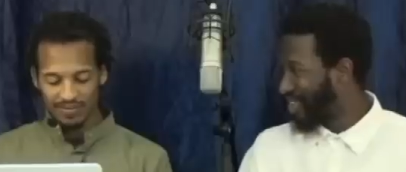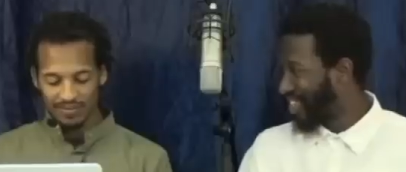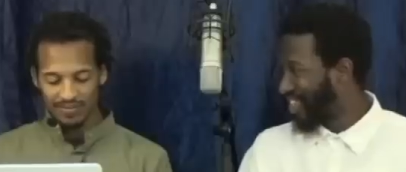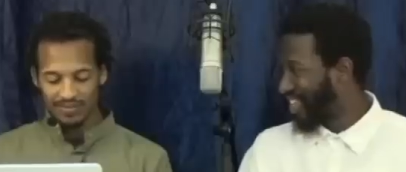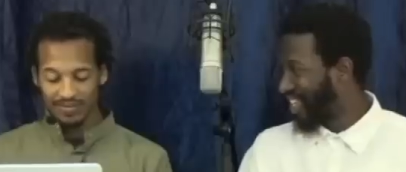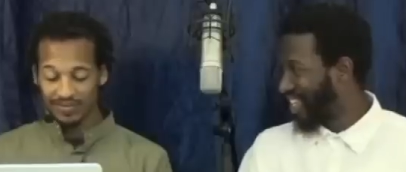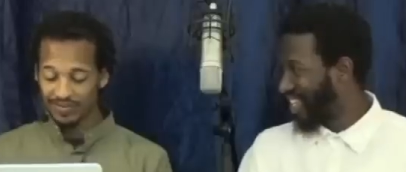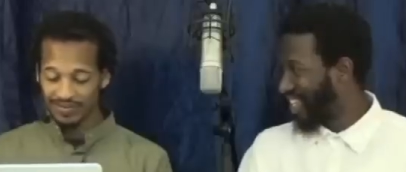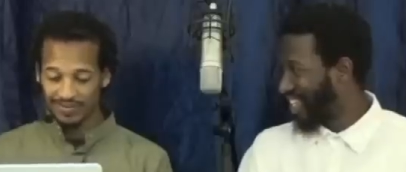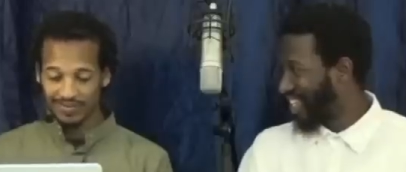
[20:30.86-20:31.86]
Speaker 1: are.
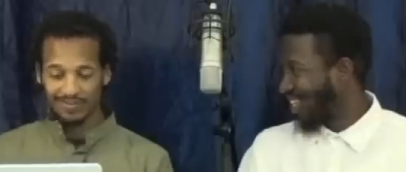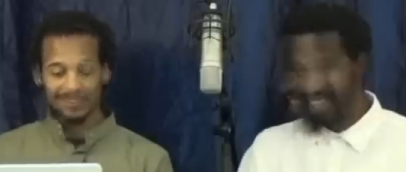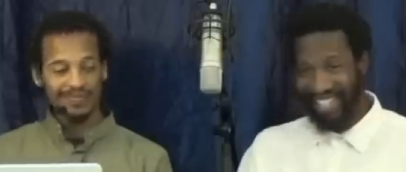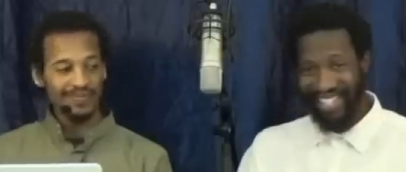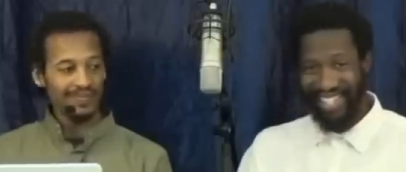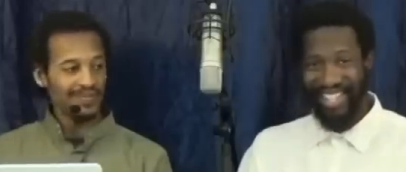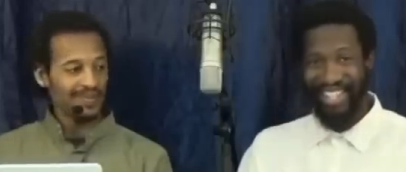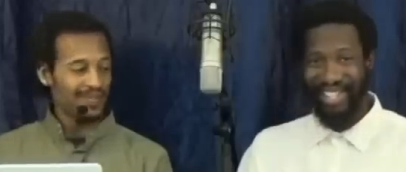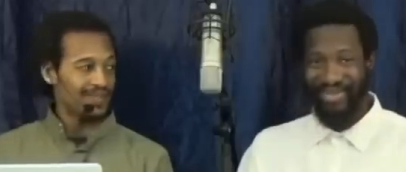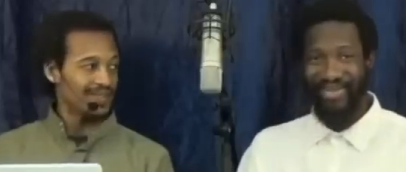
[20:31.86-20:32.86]

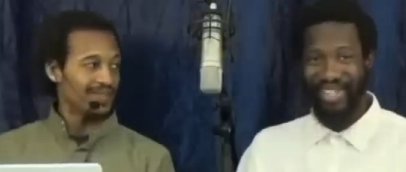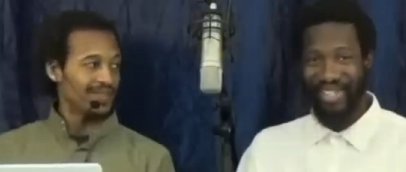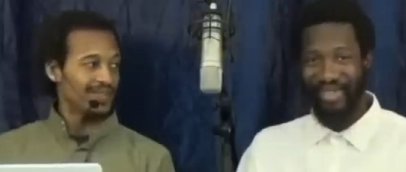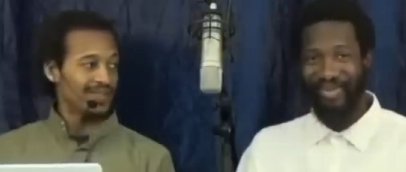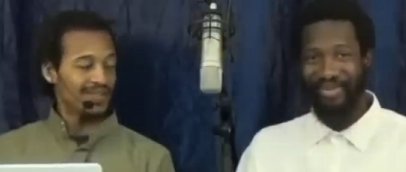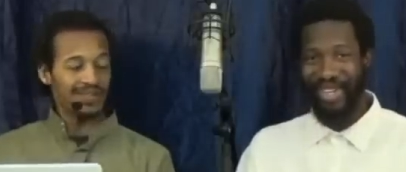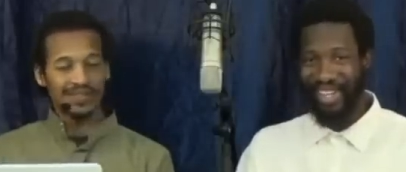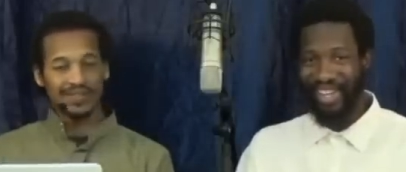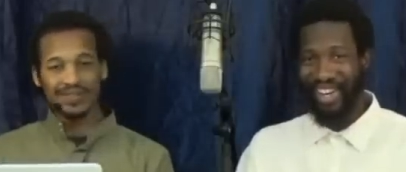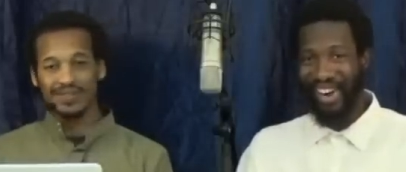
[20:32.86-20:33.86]
These fruits of the Spirit
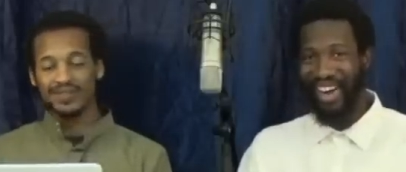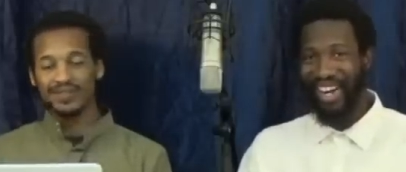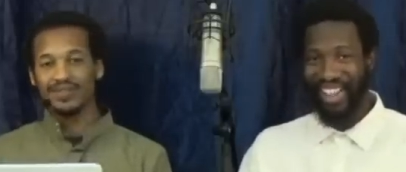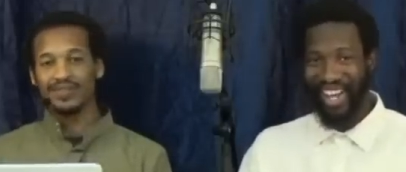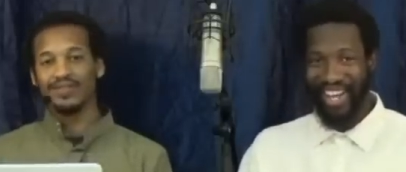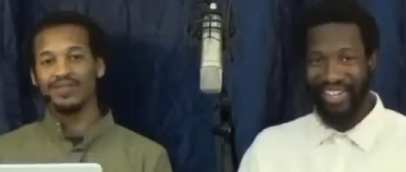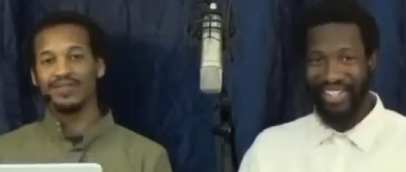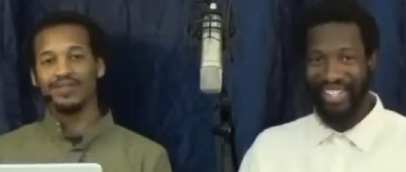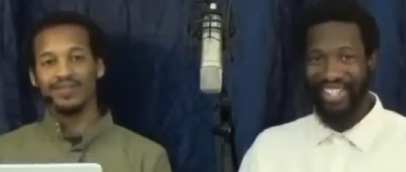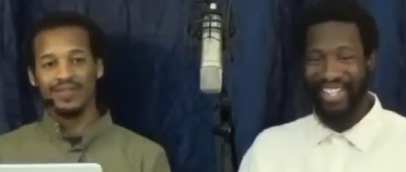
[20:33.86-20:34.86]
are guarding the
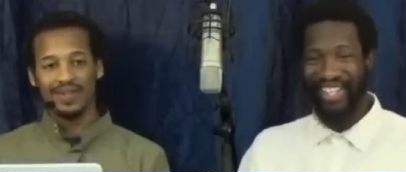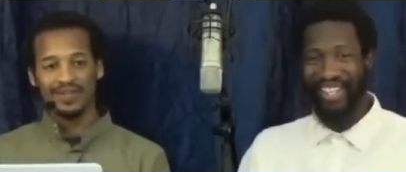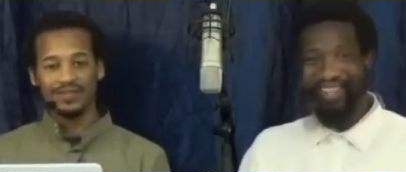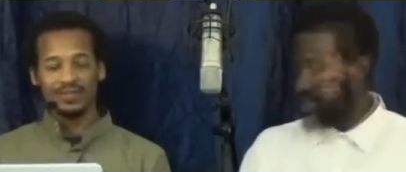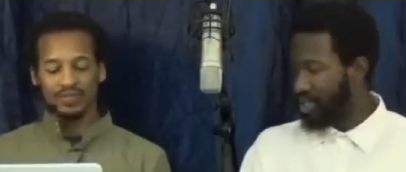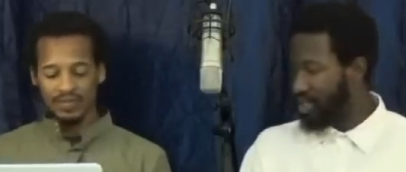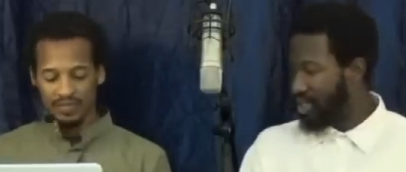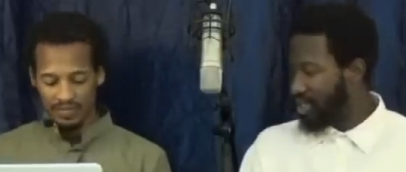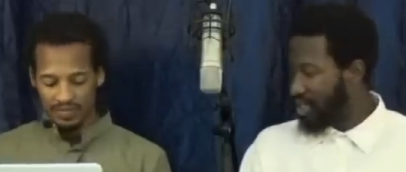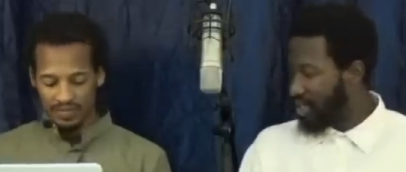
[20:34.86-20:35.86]
house. Right.
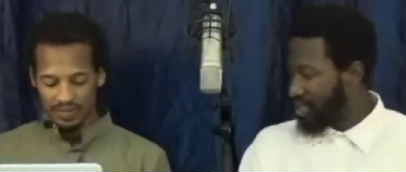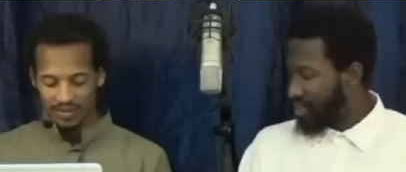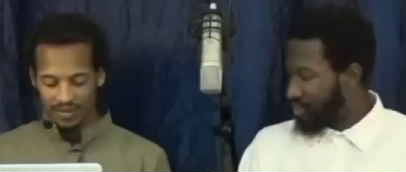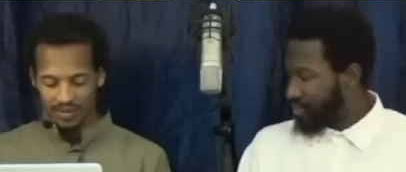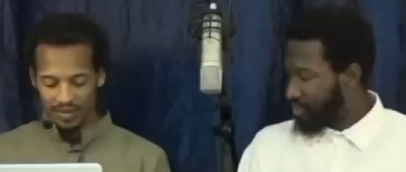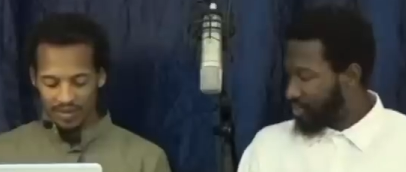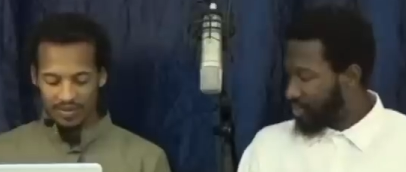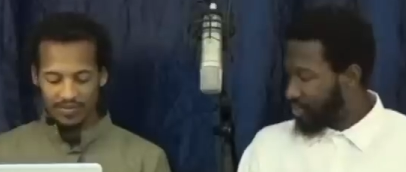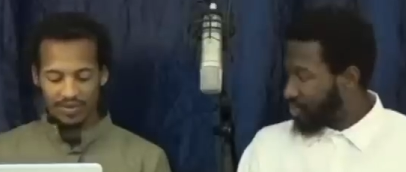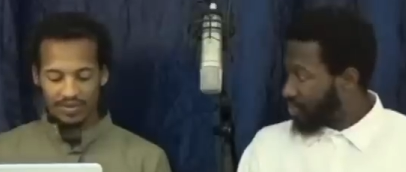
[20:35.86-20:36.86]
Speaker 2: I'm
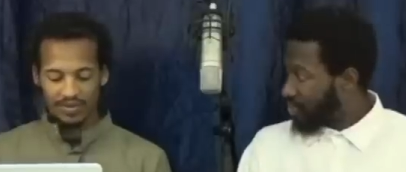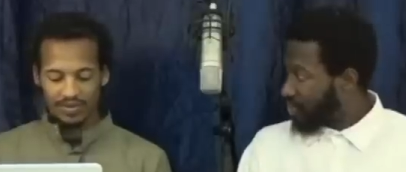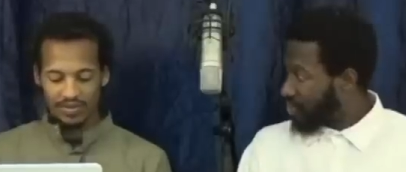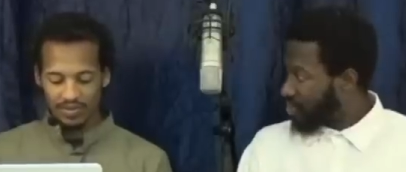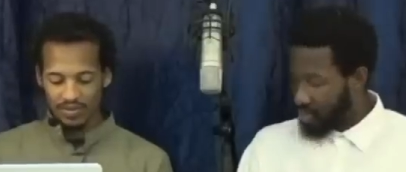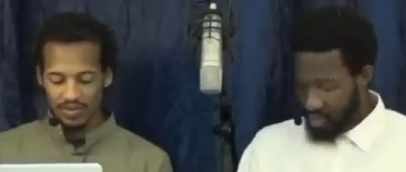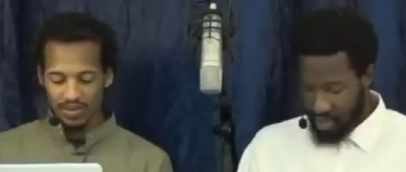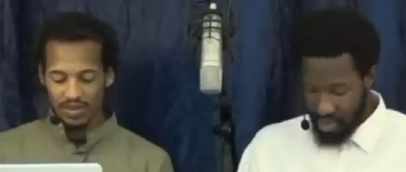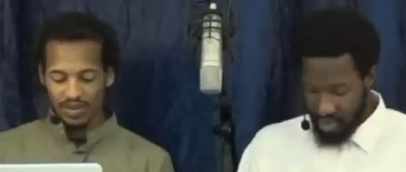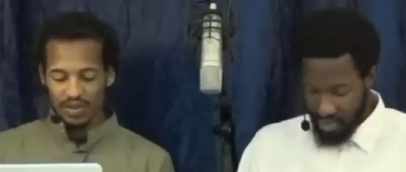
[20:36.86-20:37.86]
at verse two.
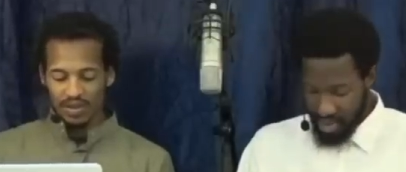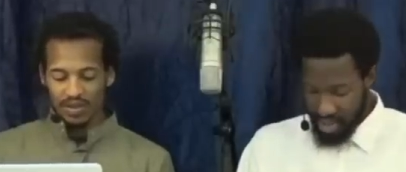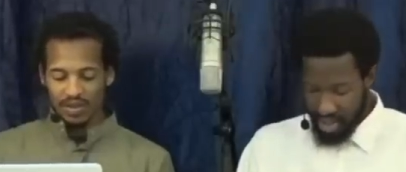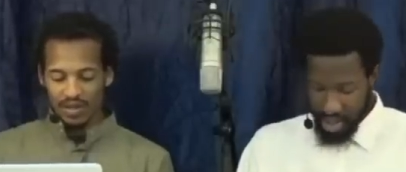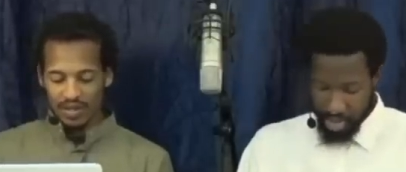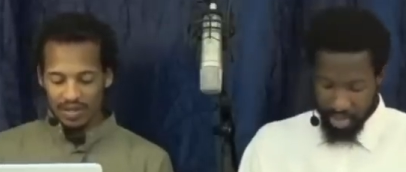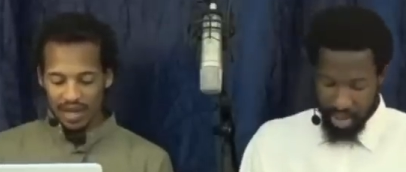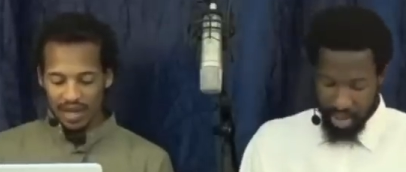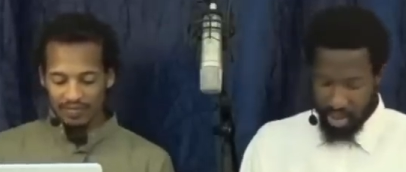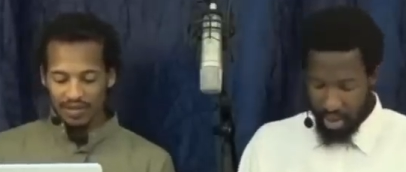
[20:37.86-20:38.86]
All right. And
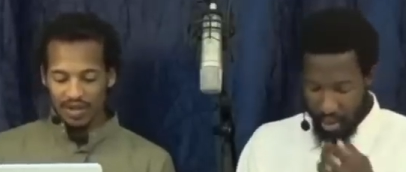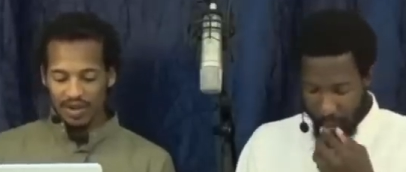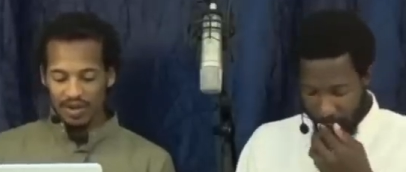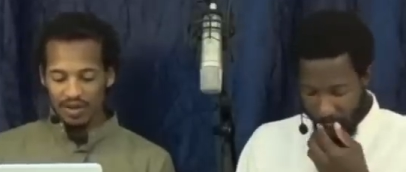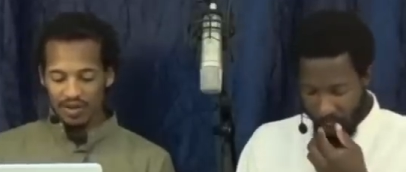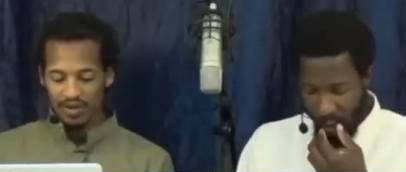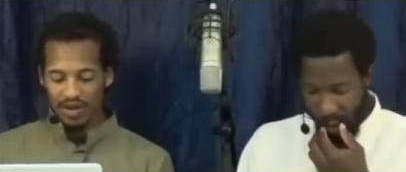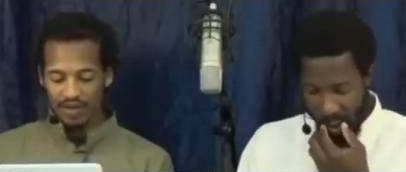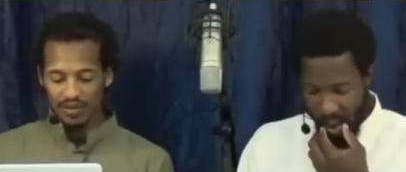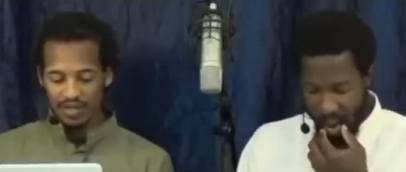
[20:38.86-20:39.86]
after all
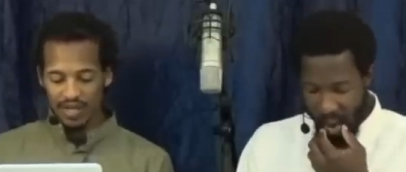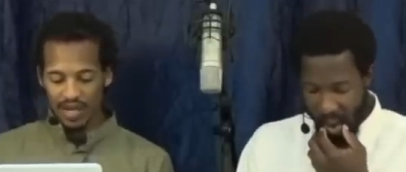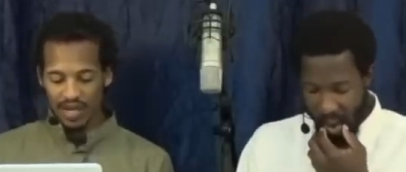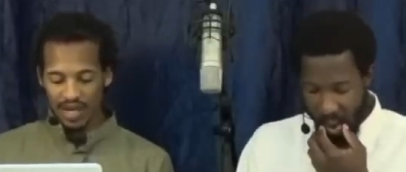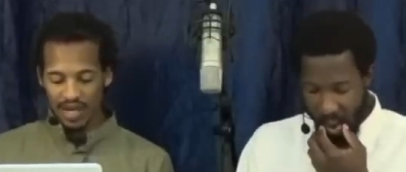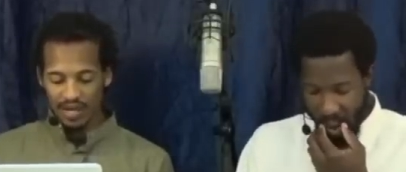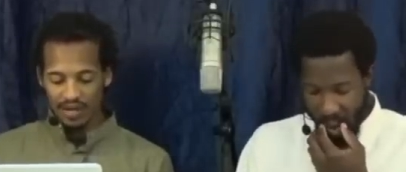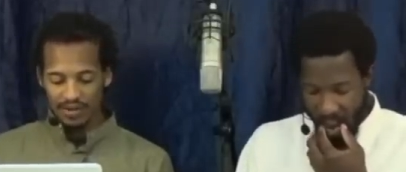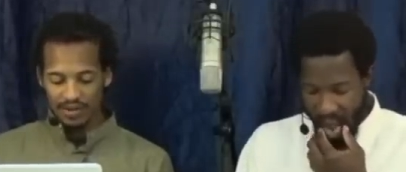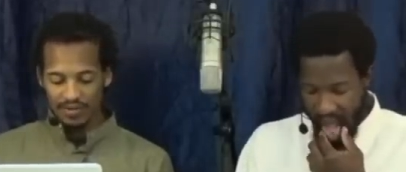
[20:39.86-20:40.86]
had retired and
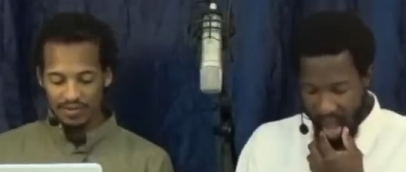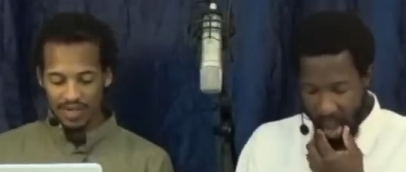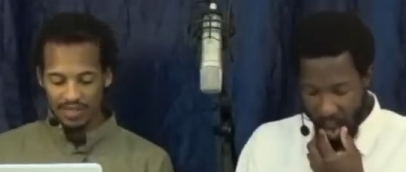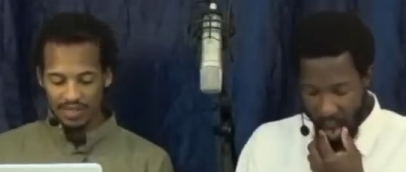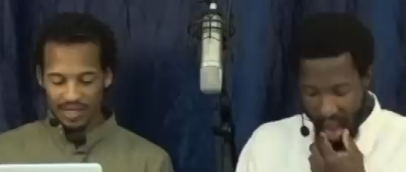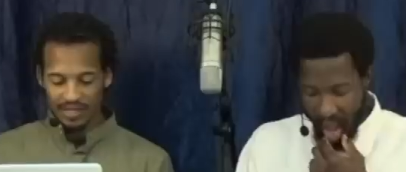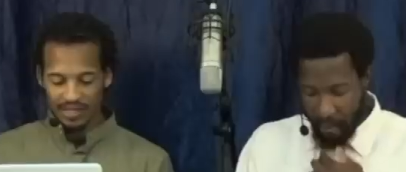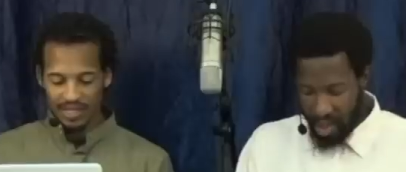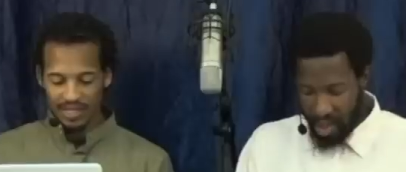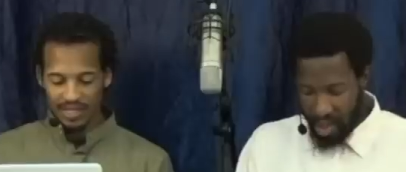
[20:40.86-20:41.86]
rested, I say to the
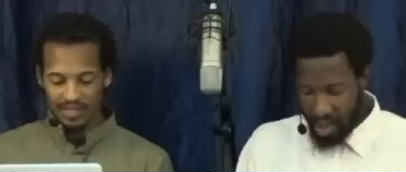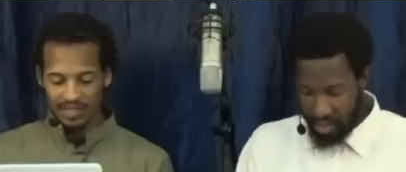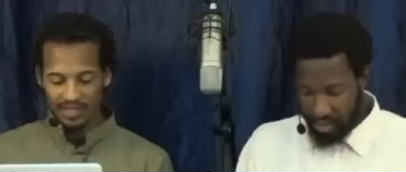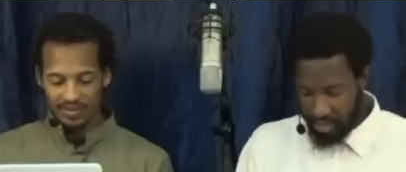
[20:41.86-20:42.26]
shepherd,